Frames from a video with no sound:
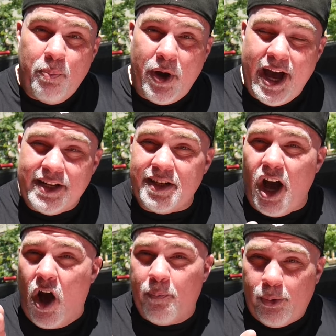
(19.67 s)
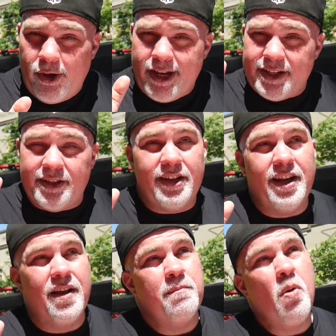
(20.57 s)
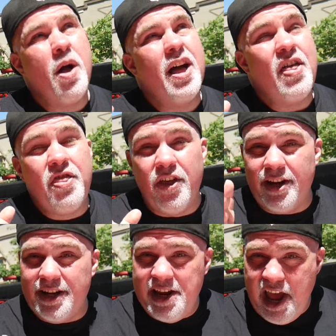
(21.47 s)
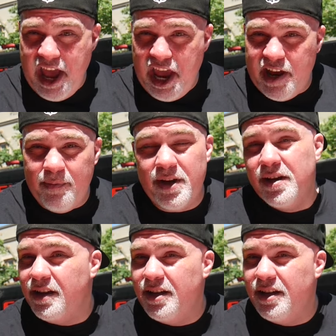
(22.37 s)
But I'll put the name